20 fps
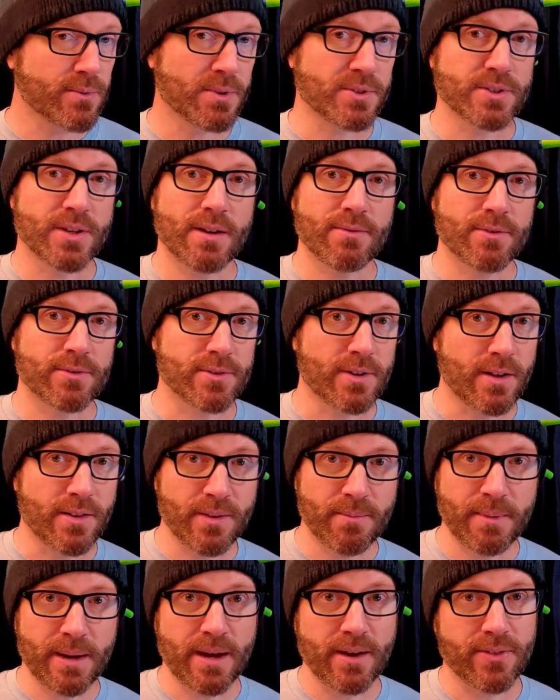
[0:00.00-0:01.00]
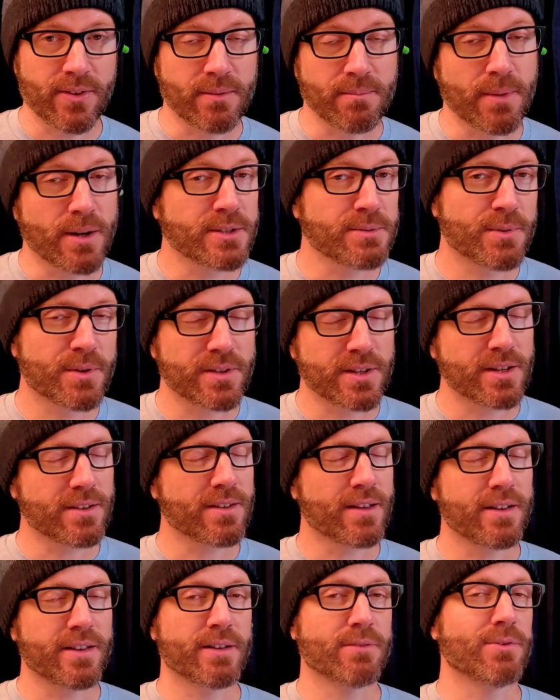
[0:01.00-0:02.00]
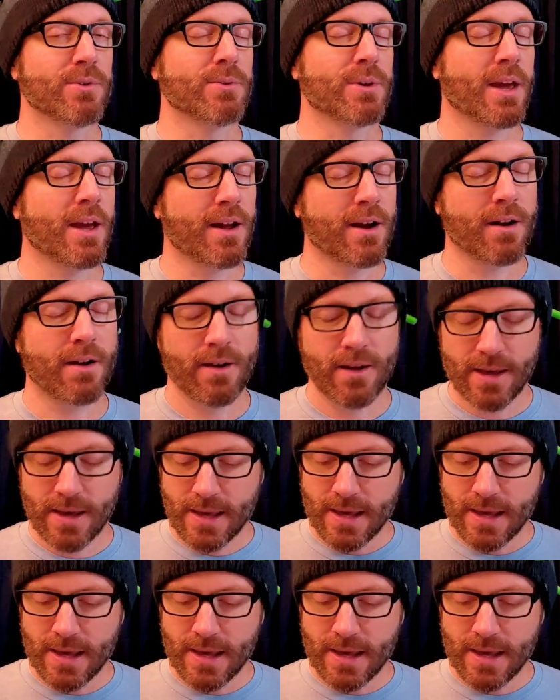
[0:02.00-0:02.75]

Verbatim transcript: which covers all the math in much more detail if you care,